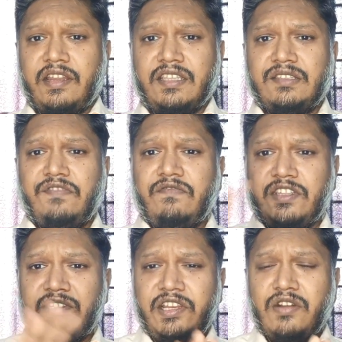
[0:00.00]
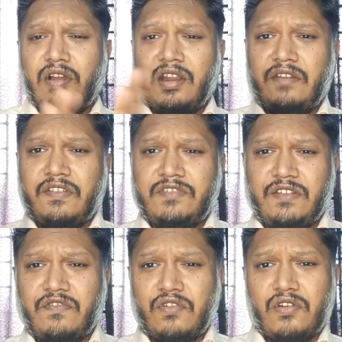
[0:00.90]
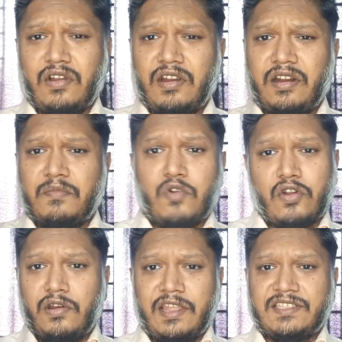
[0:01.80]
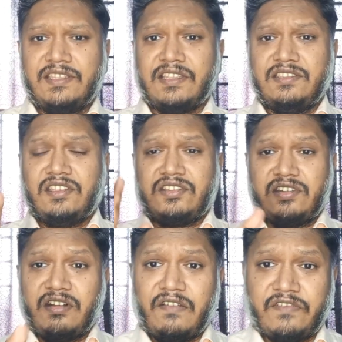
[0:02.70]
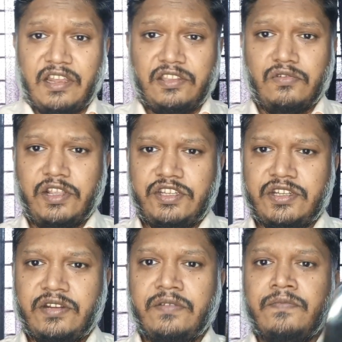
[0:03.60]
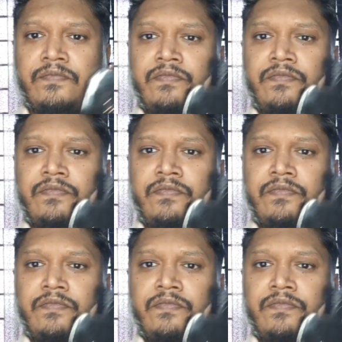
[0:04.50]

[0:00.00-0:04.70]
That is $53, $54, more or less. That's just a rough calculation.